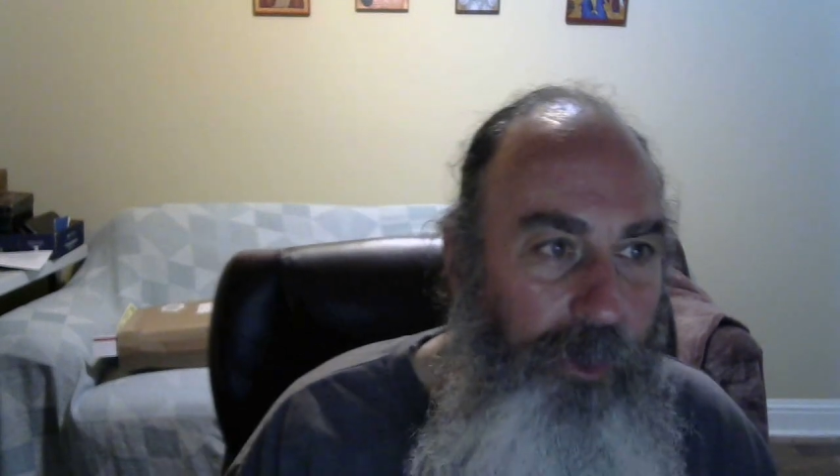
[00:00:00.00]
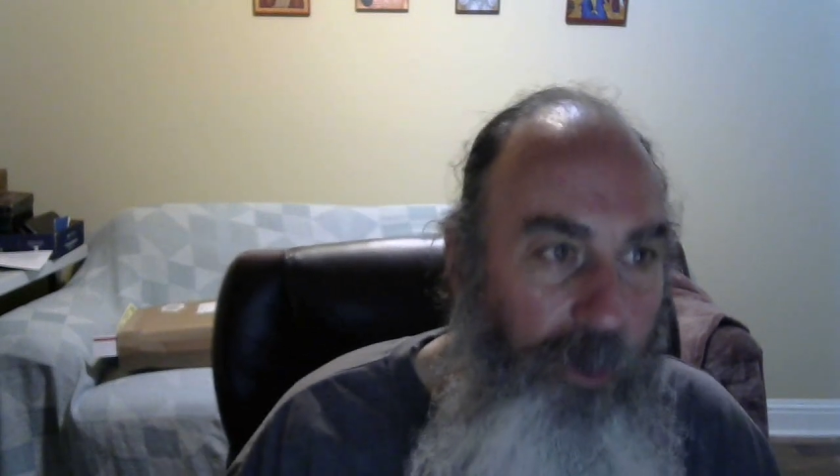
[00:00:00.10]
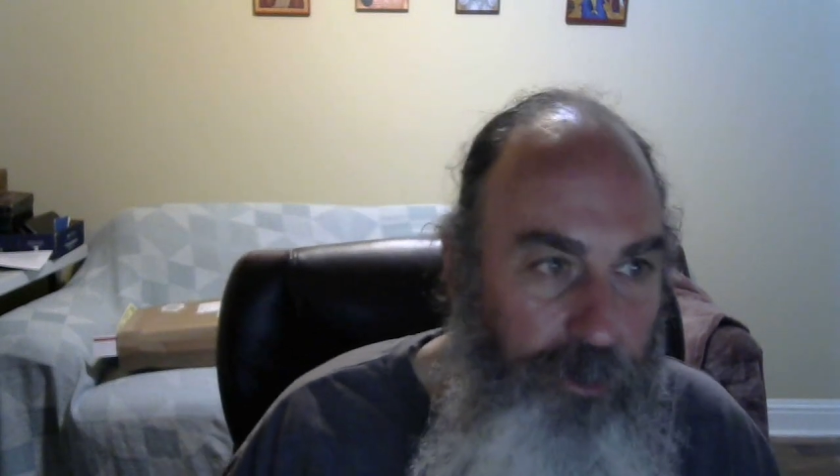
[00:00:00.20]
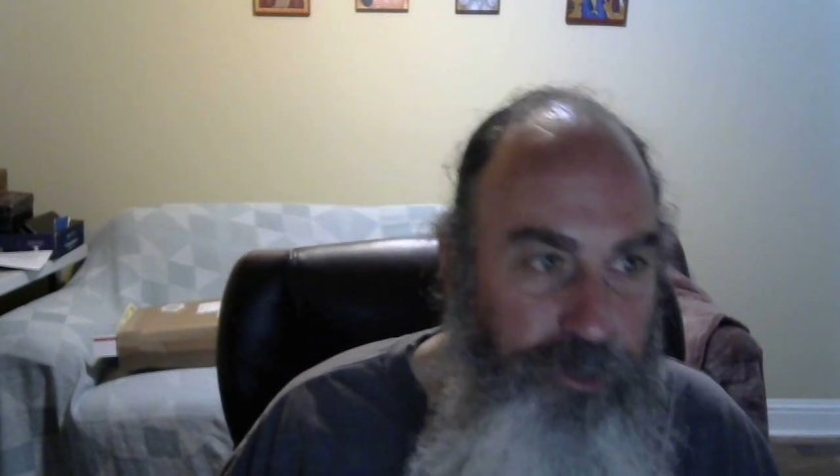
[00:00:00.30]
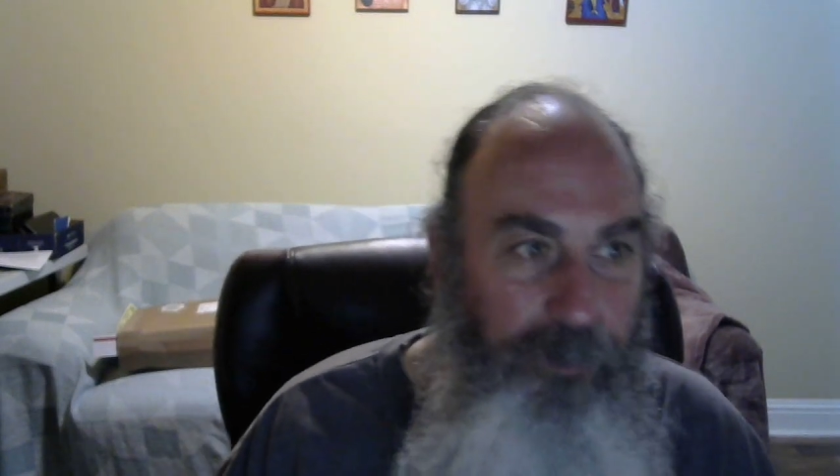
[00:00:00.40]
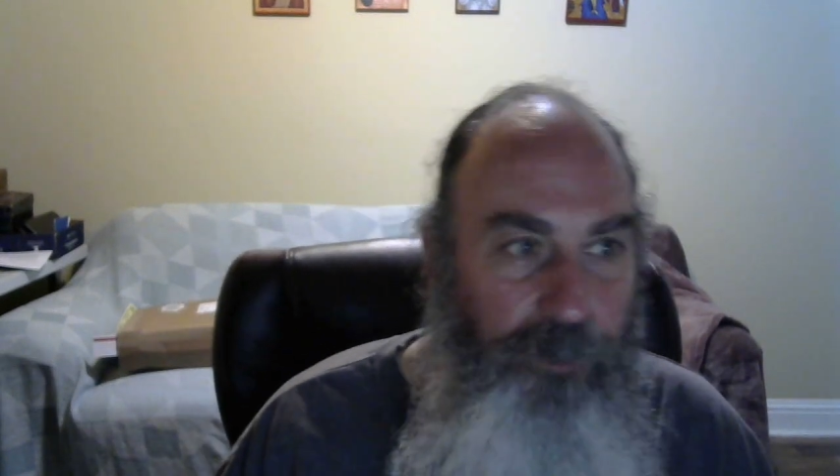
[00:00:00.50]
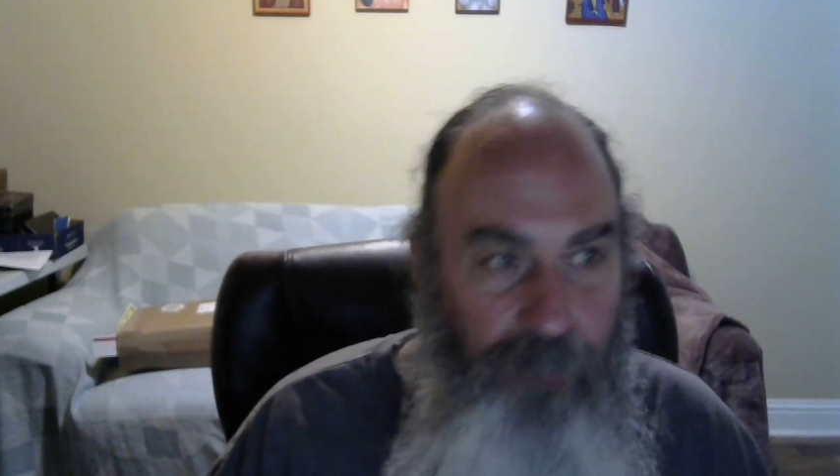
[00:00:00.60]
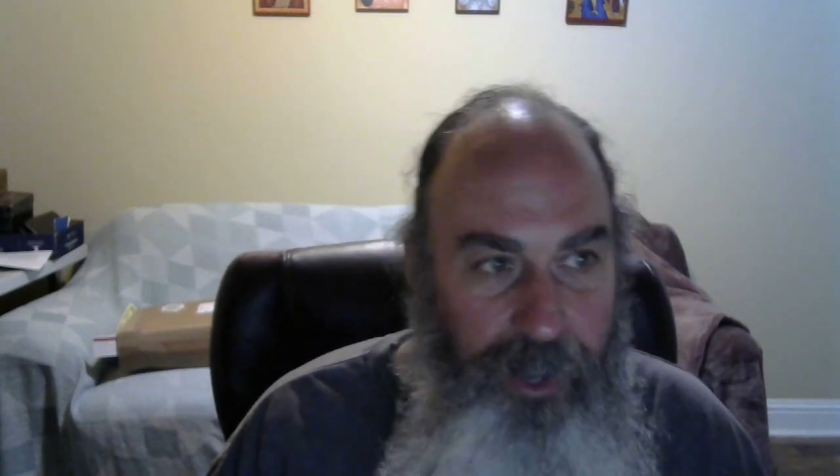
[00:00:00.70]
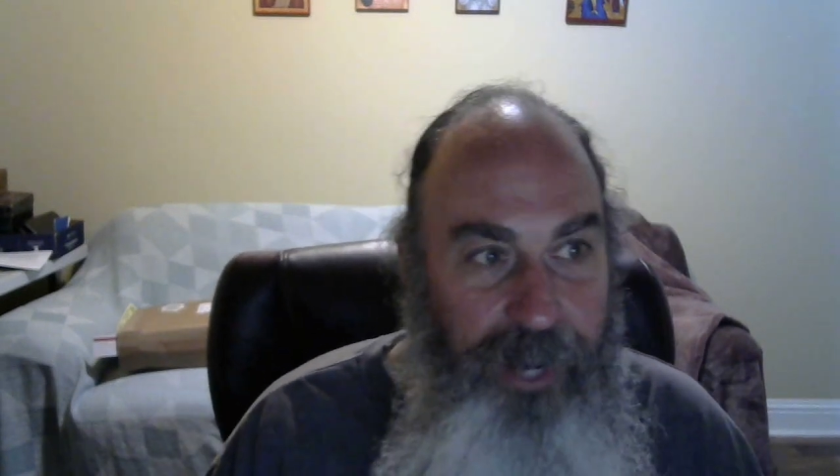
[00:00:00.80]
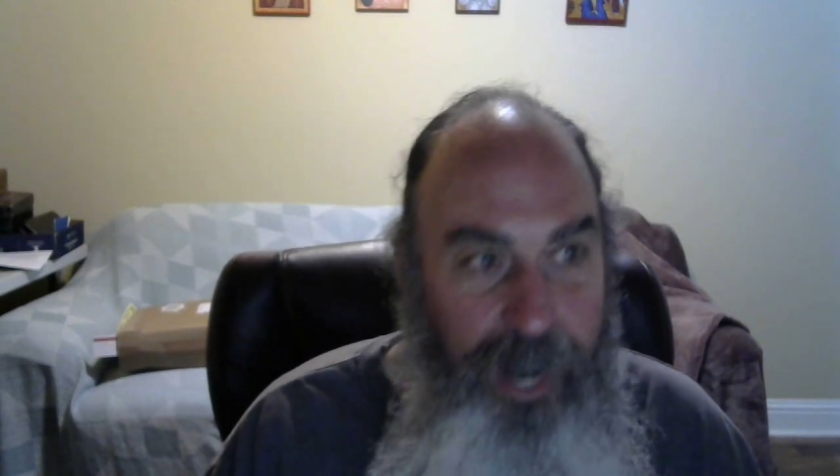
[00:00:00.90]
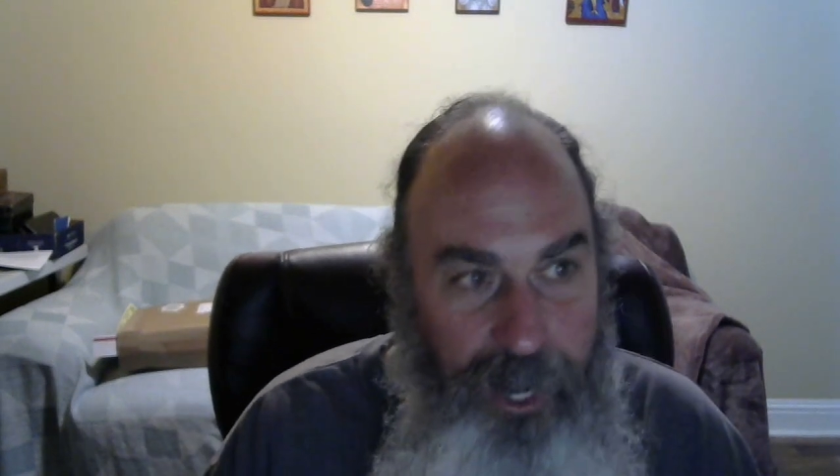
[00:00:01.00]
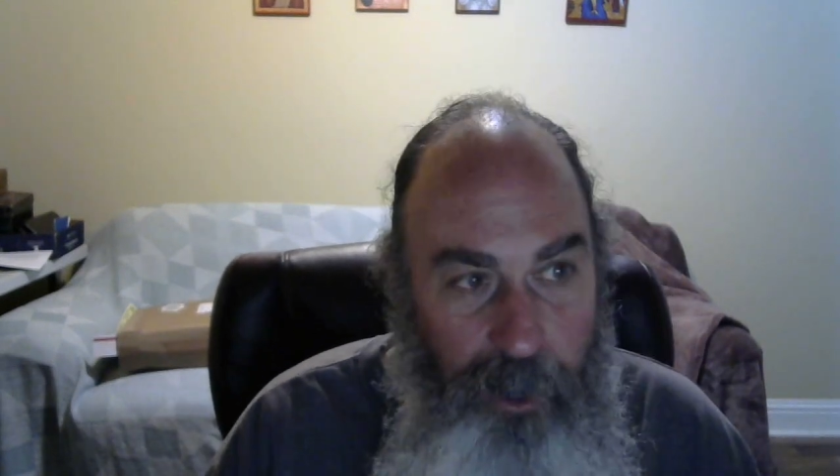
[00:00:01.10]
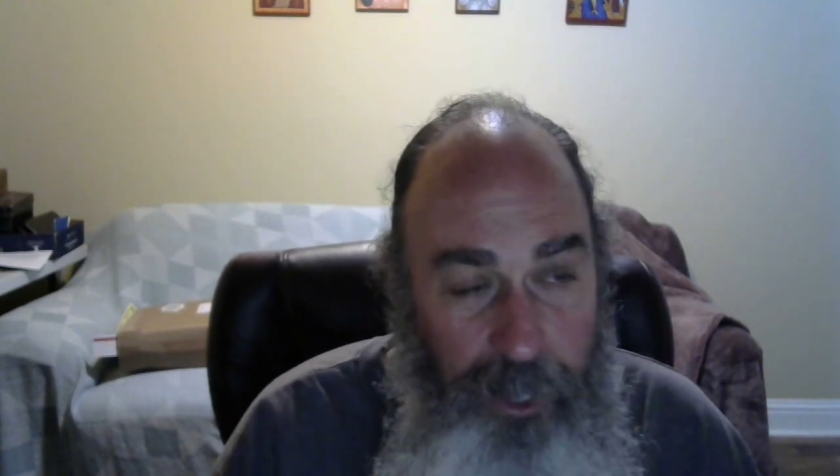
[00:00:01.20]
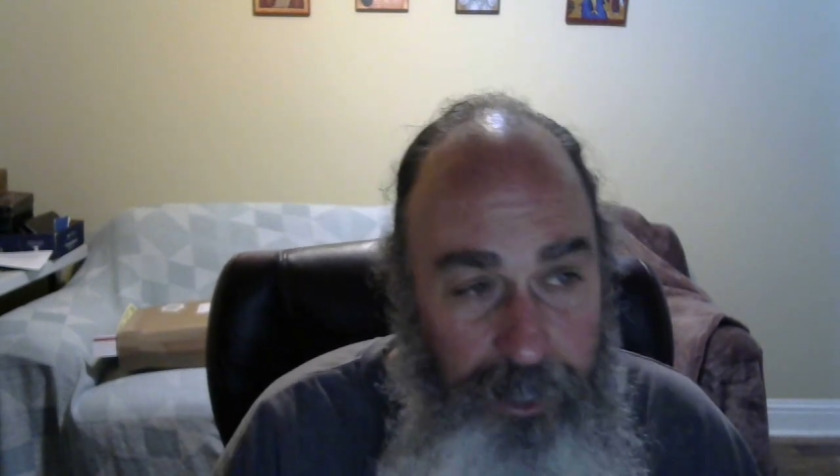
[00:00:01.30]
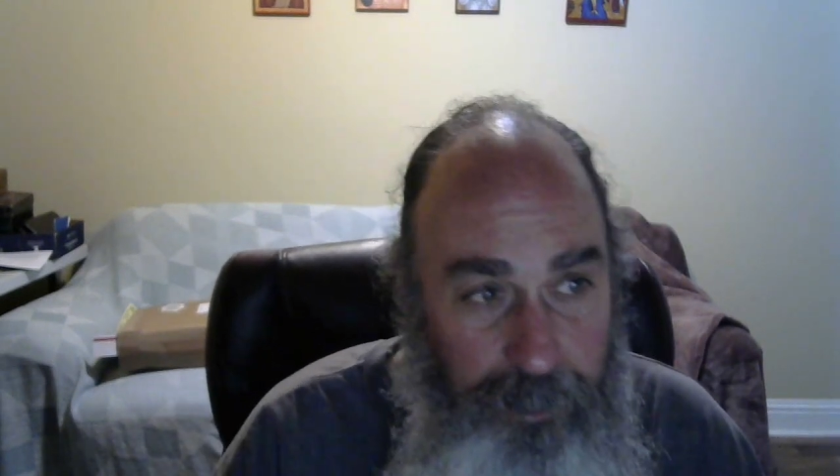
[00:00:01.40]
ultimate red
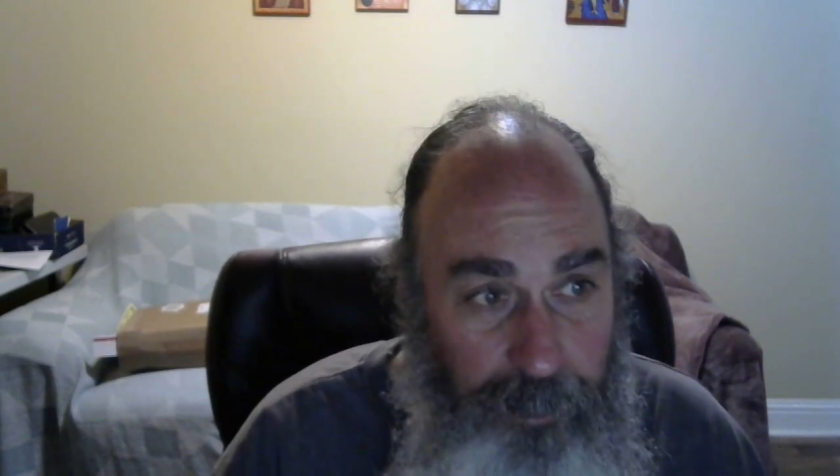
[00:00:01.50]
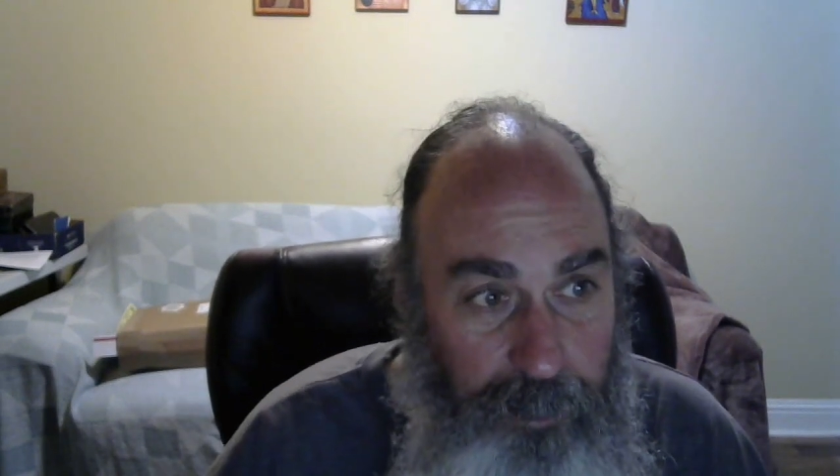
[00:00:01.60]
herring,